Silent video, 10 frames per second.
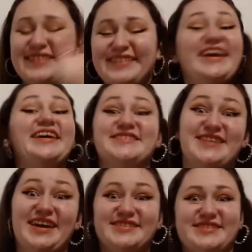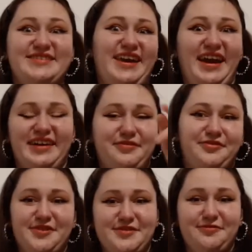They had sex, yay,
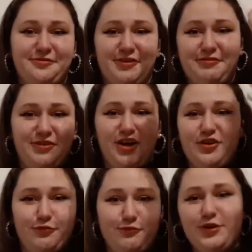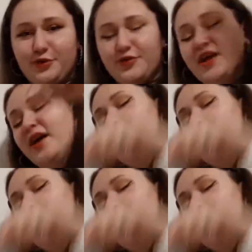for 5th volume, woo!